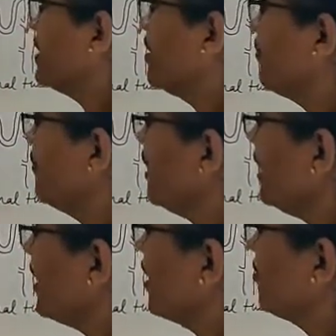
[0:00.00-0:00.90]
That
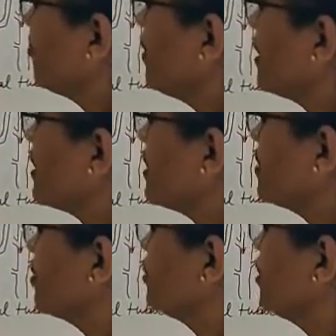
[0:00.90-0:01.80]
filtrate passes
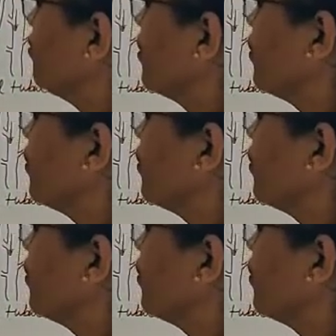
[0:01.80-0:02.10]
through the